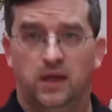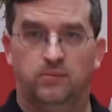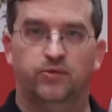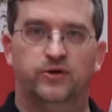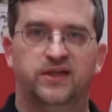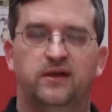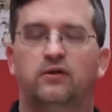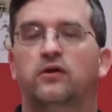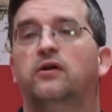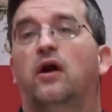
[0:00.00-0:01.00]
In
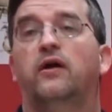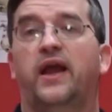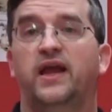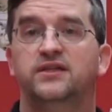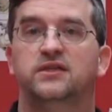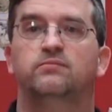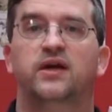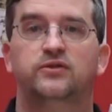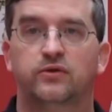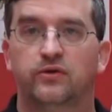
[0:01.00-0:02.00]
particular, our
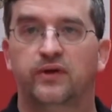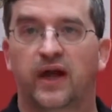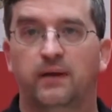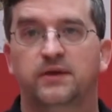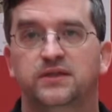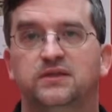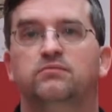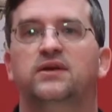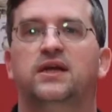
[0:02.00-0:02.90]
asymmetrical habits